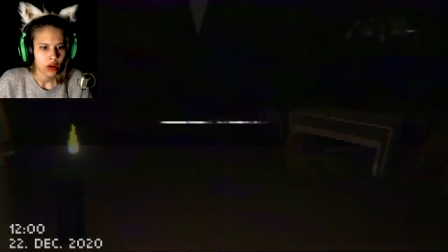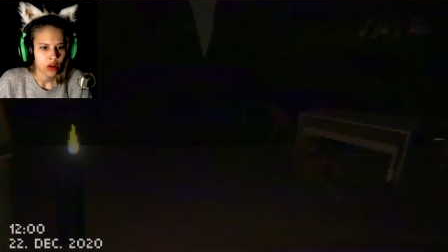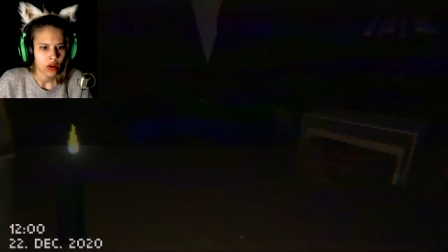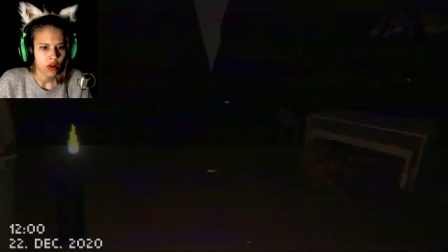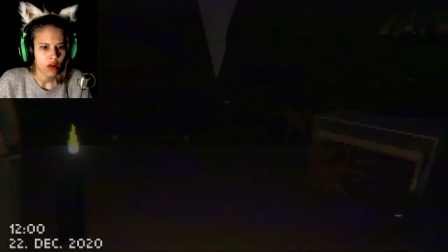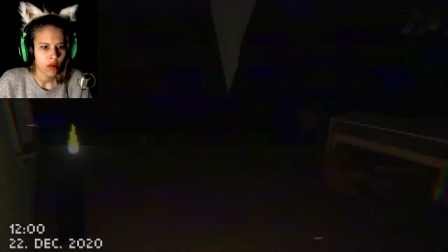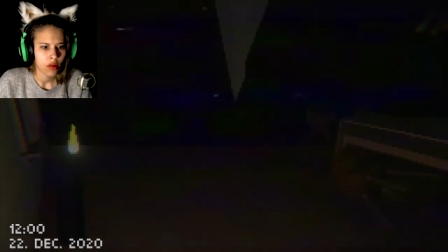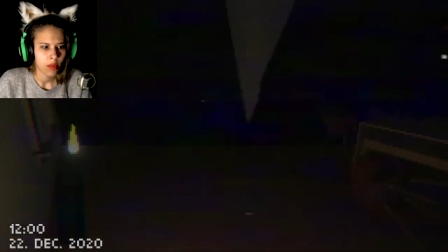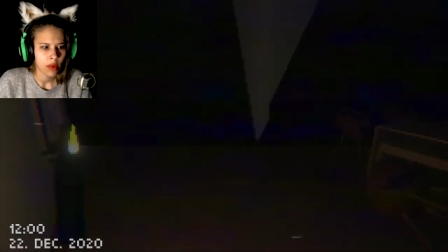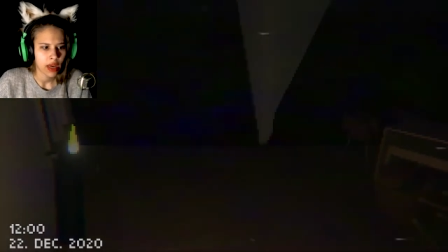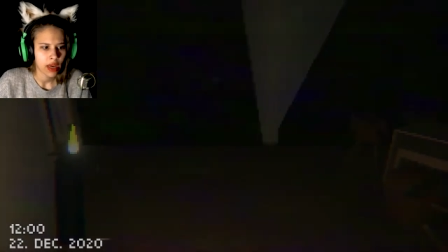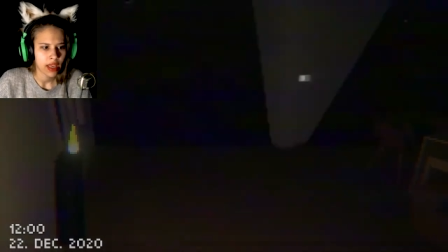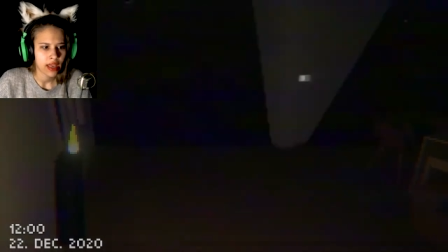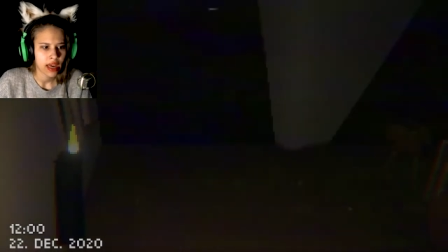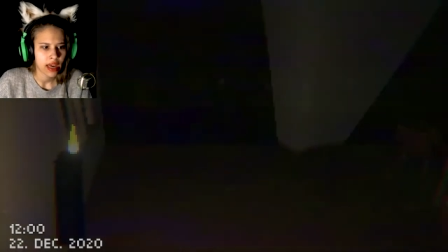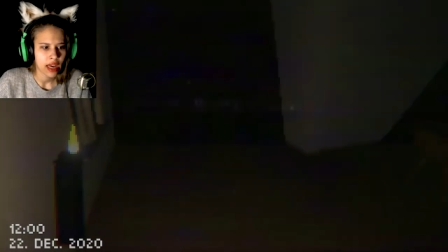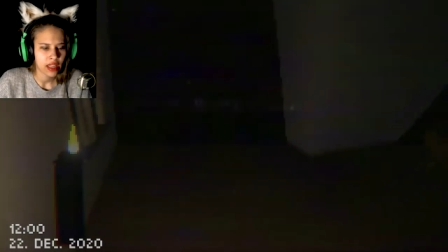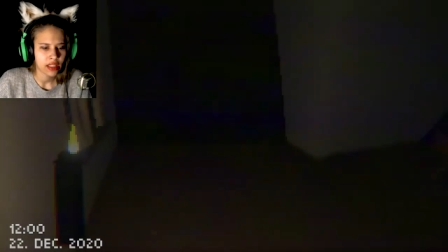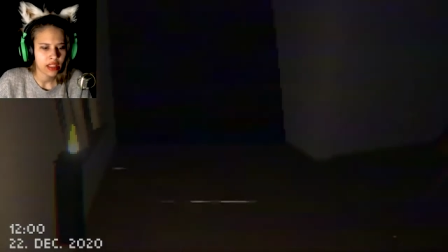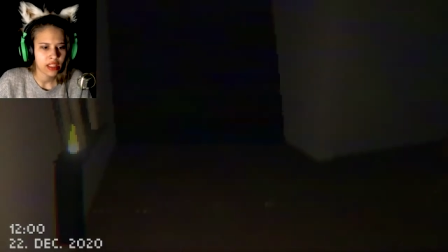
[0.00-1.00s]
Oh my
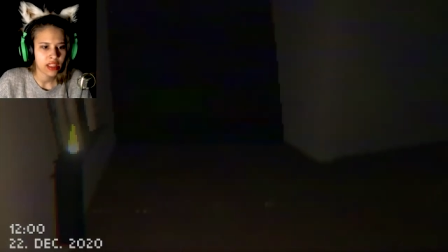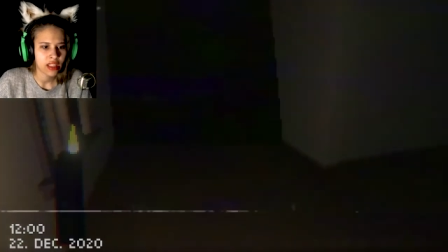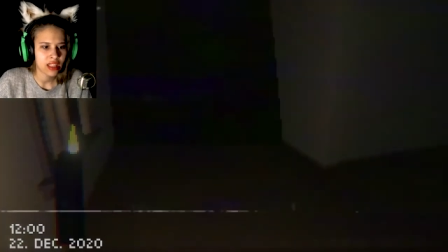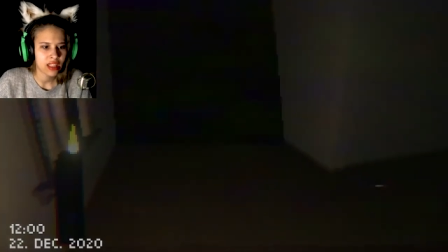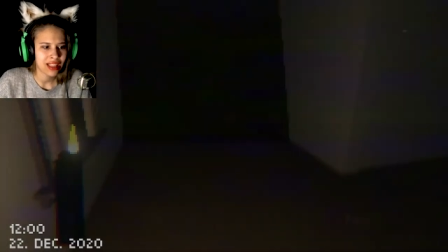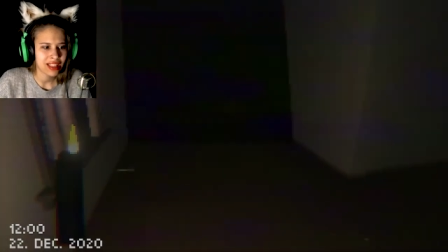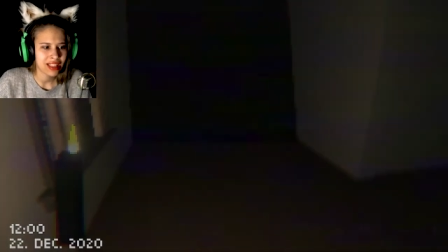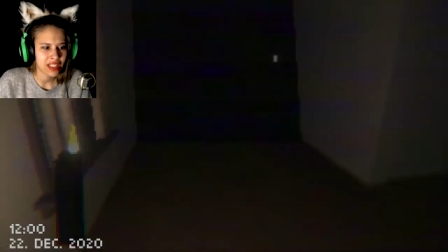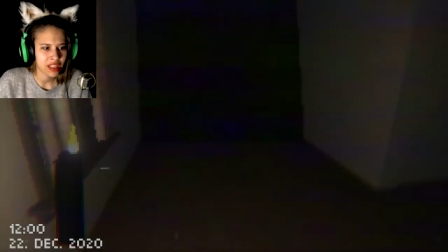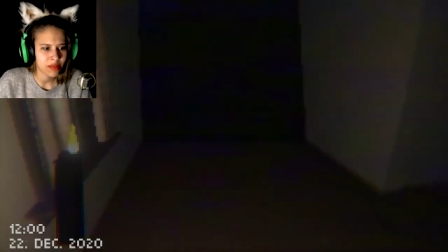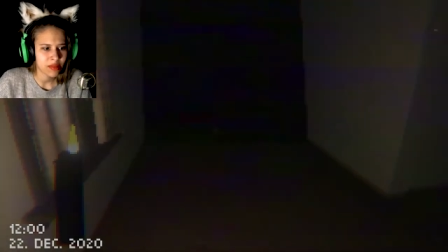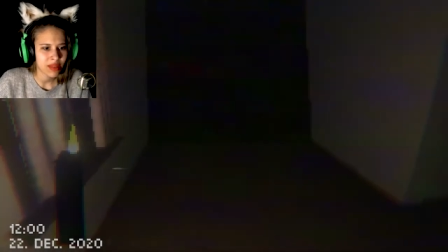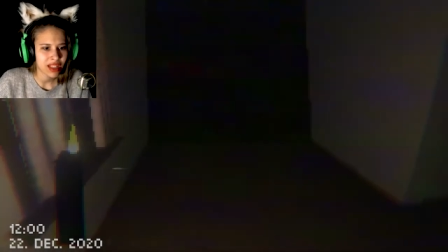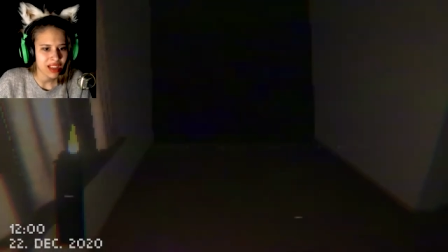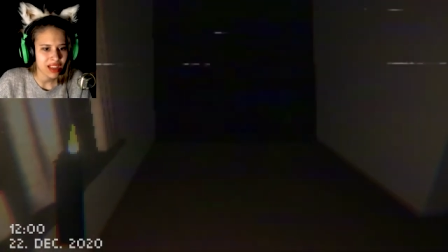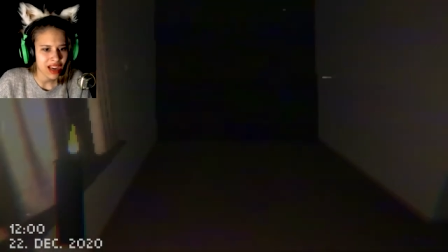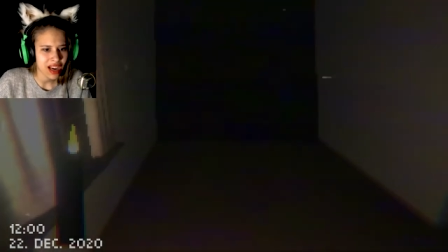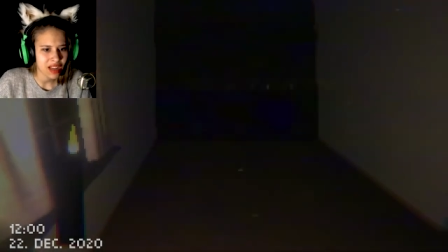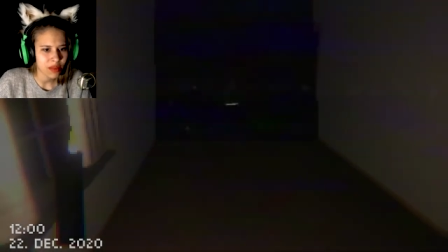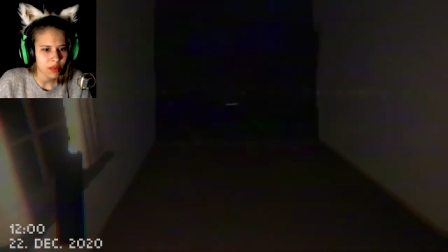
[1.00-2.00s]
god, did the
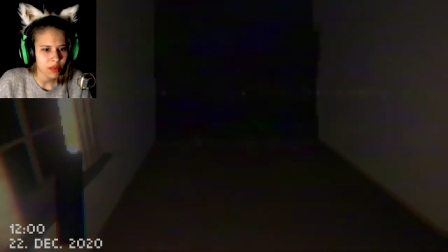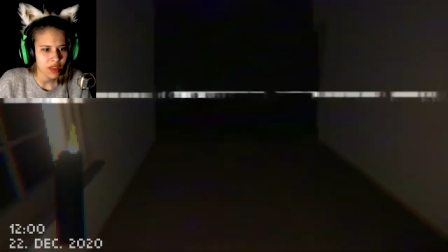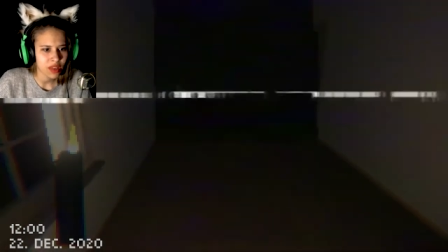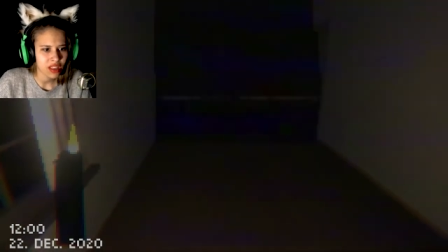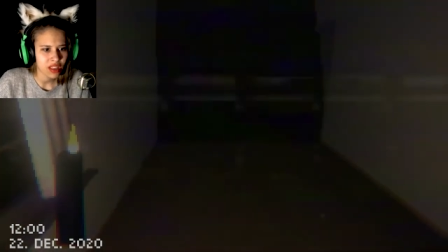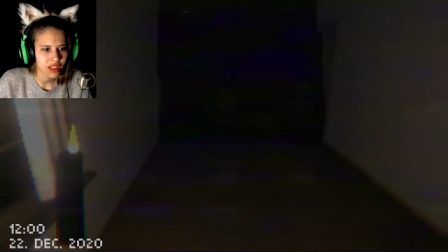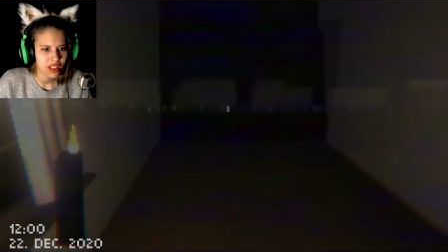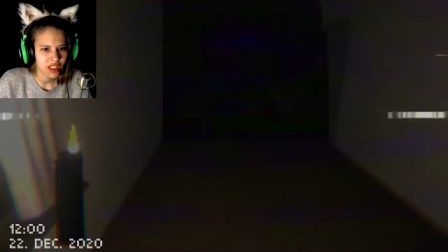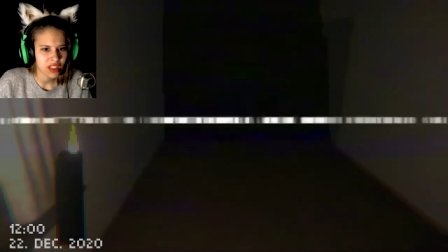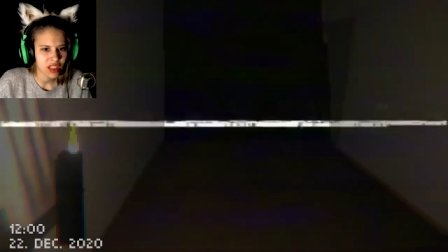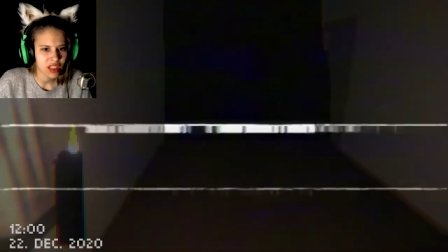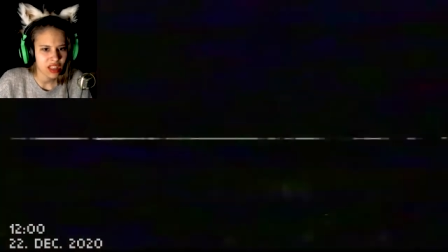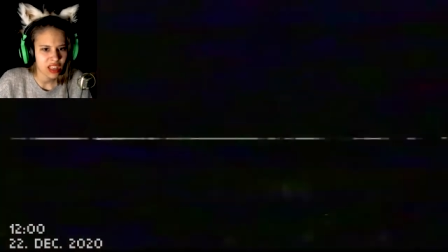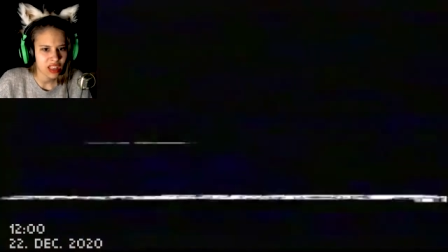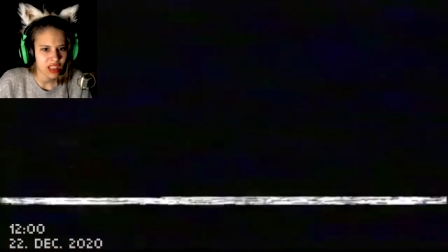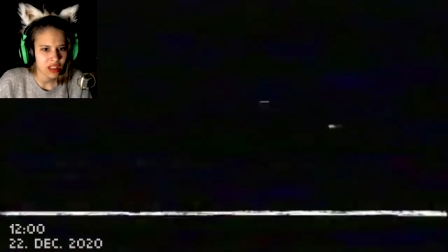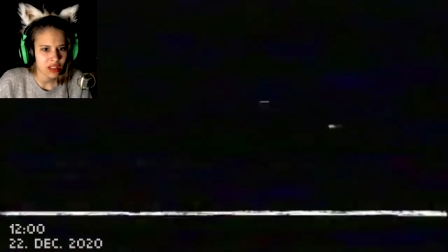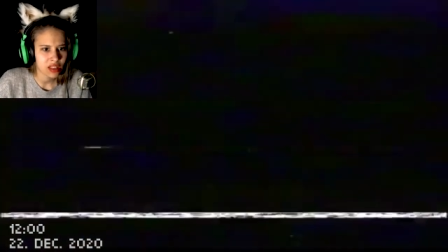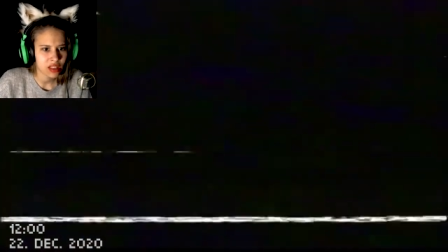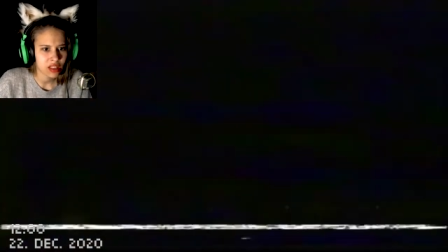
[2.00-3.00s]
demon got me? Did the...
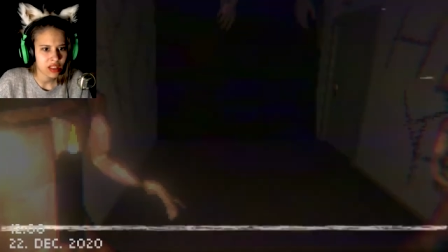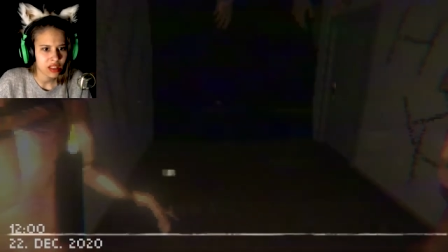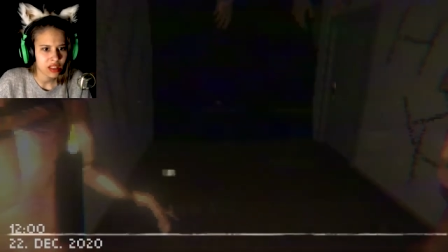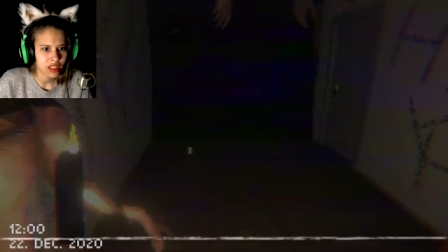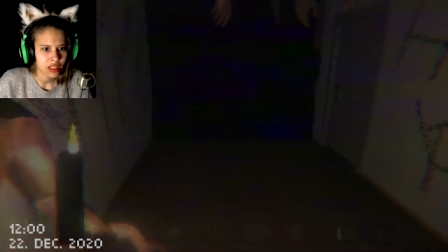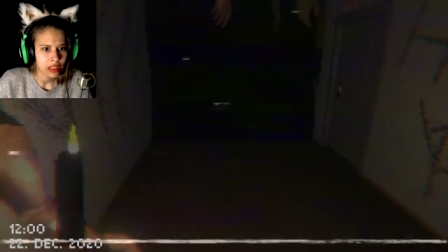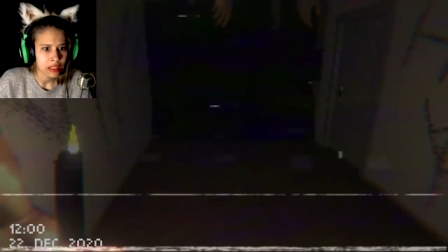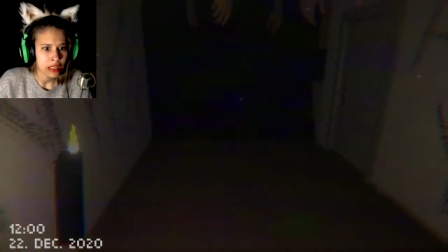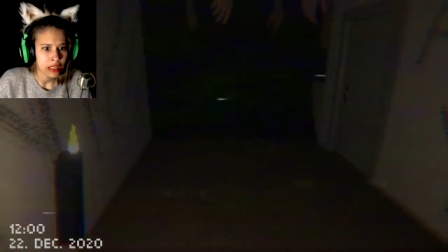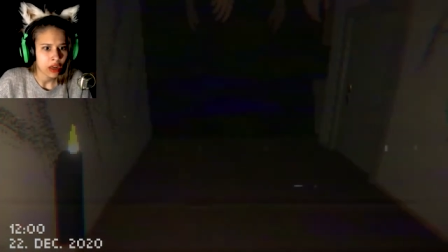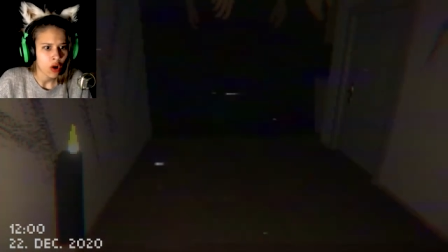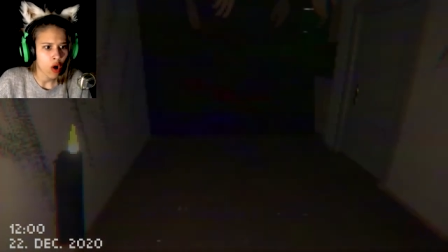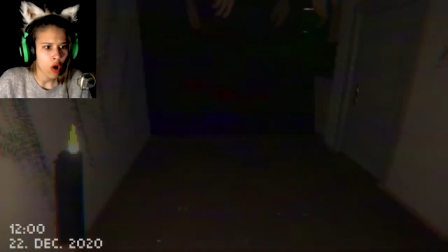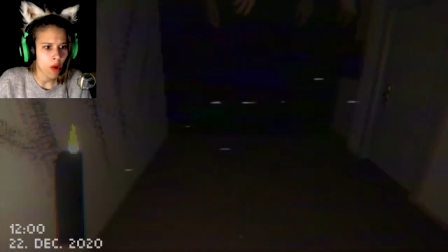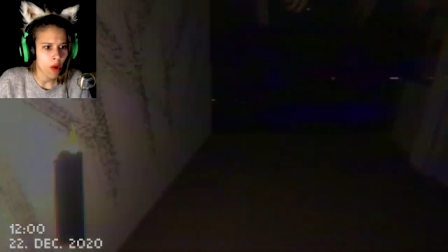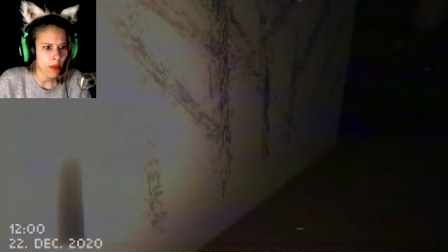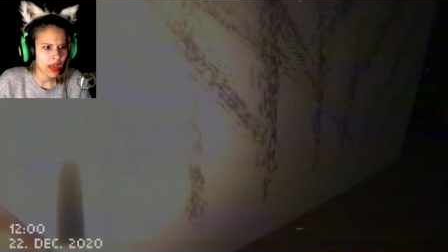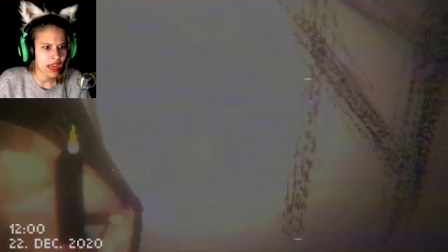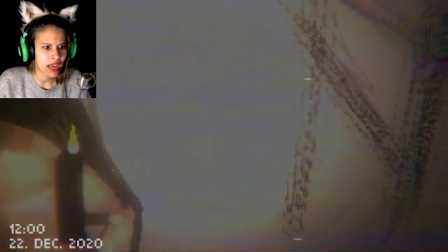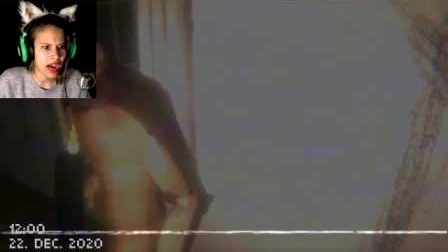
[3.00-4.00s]
Oh my